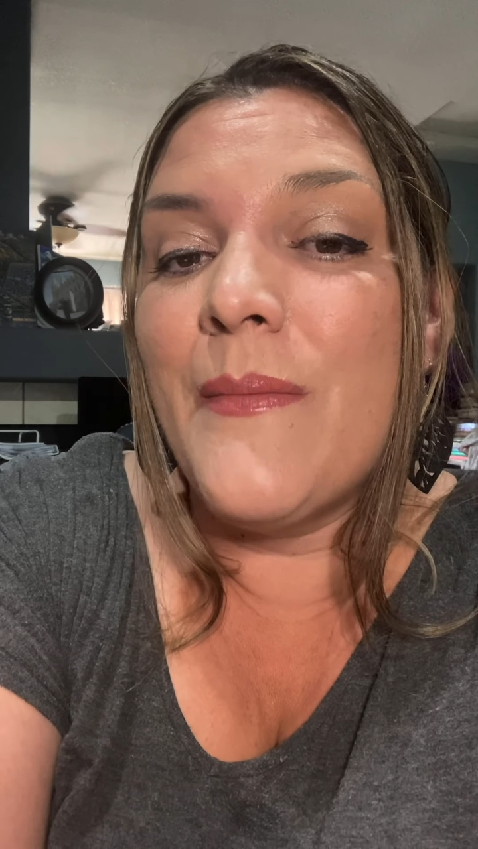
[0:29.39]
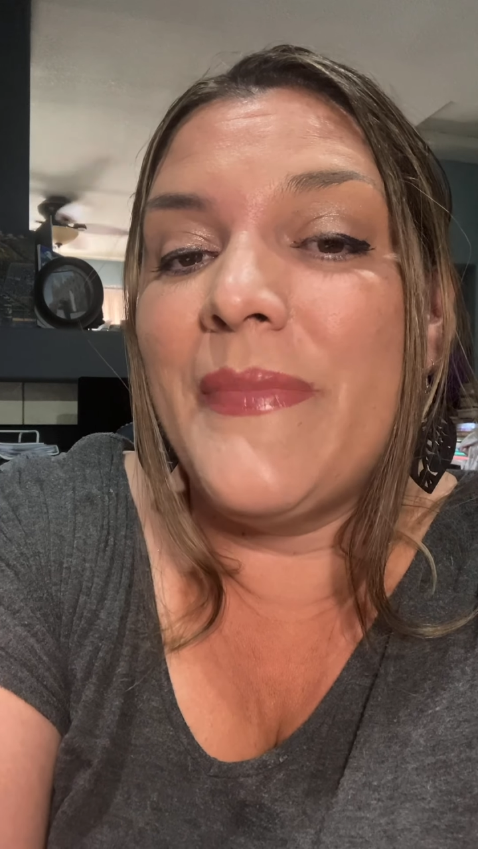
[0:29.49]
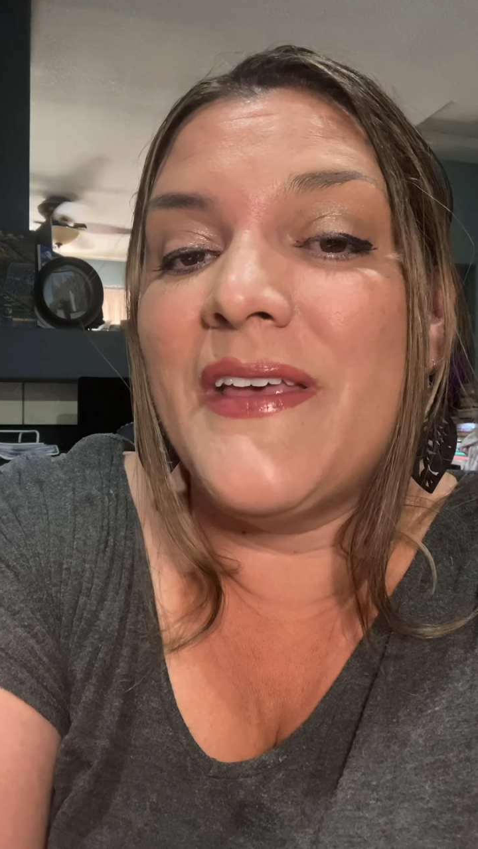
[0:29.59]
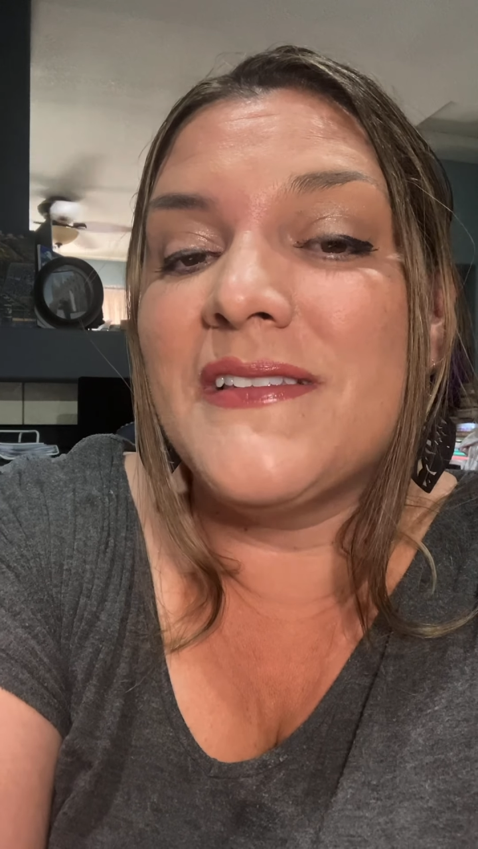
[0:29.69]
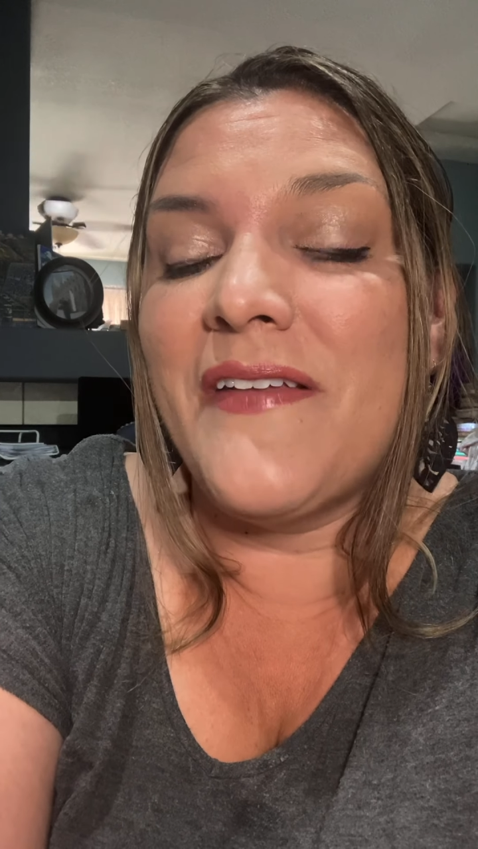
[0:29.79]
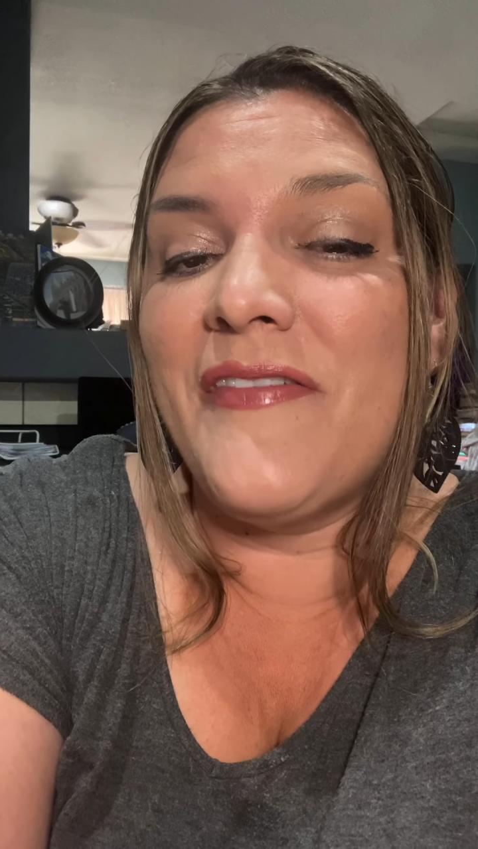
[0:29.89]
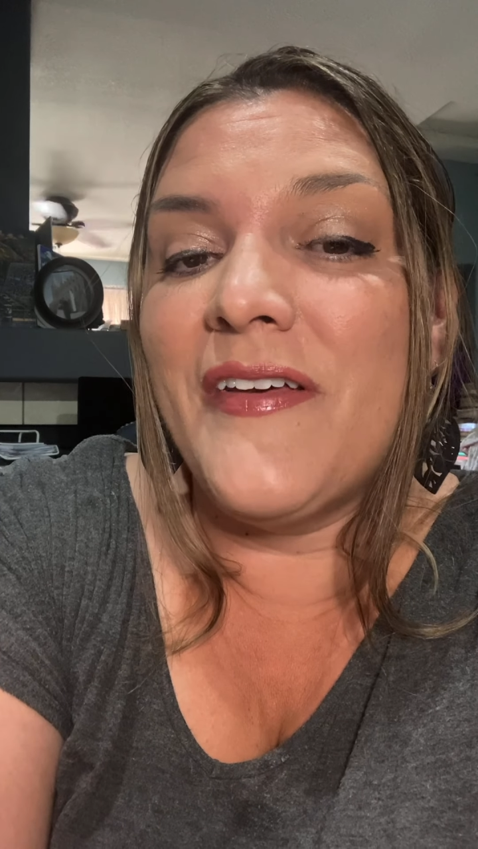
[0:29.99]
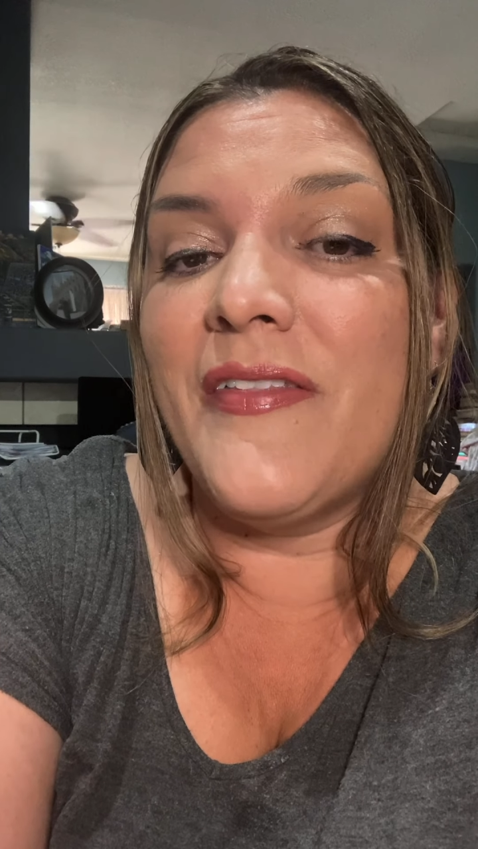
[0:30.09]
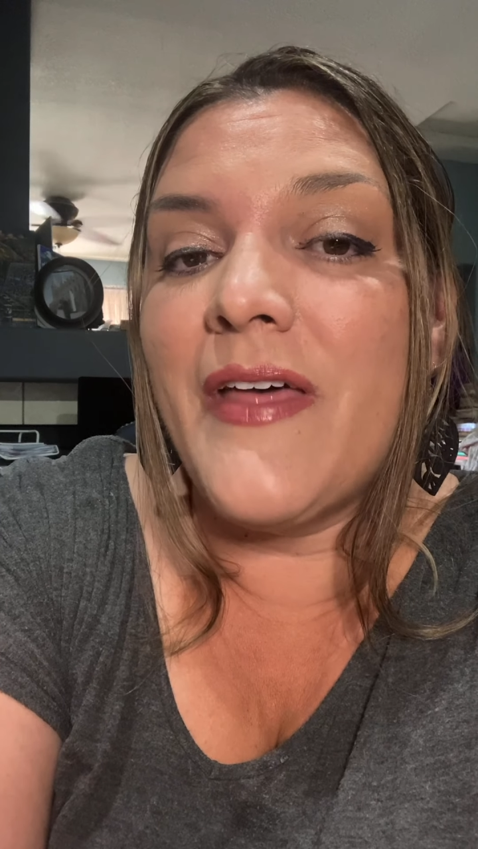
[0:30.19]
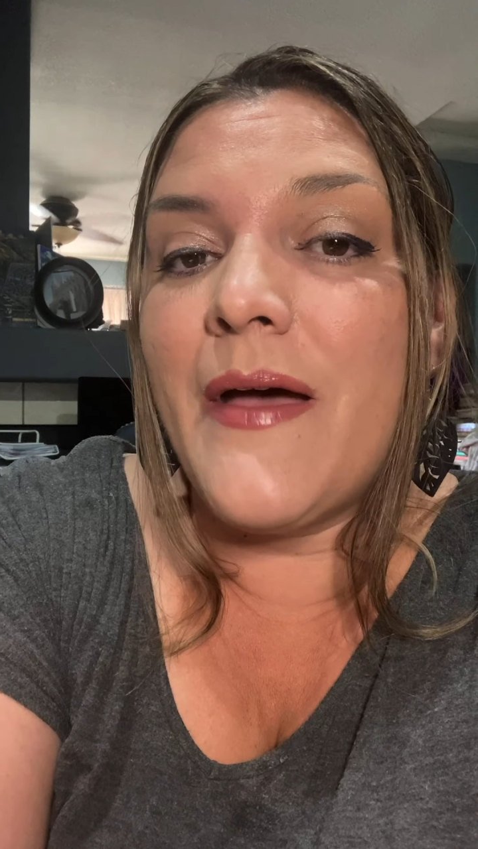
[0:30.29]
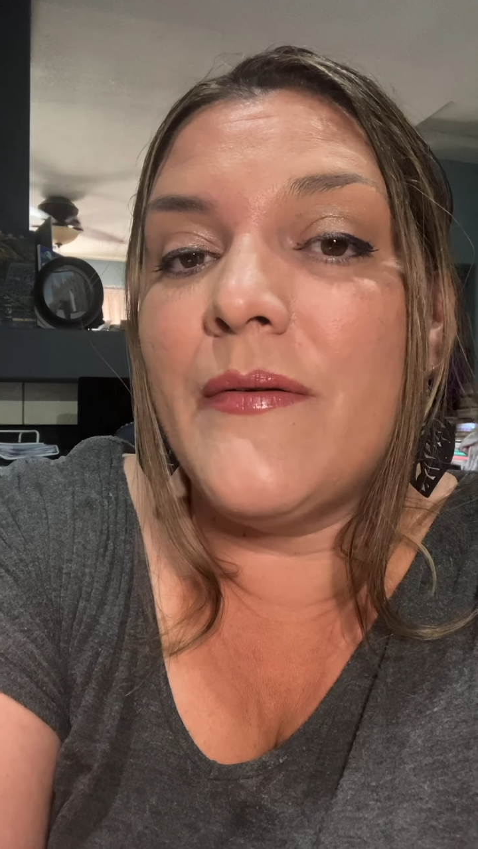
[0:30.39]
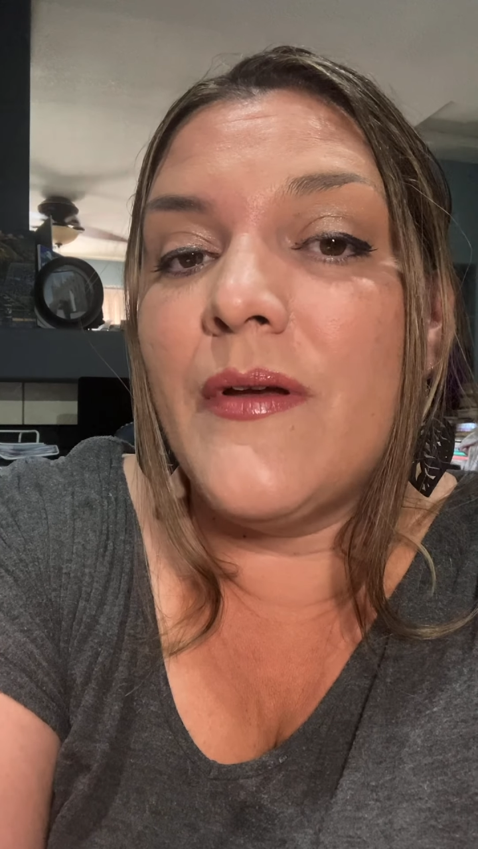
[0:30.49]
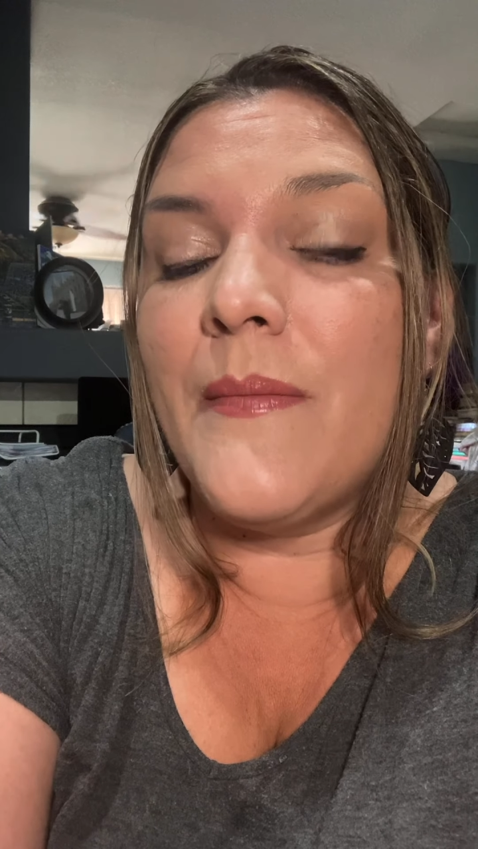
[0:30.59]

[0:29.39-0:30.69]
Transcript: because I feel that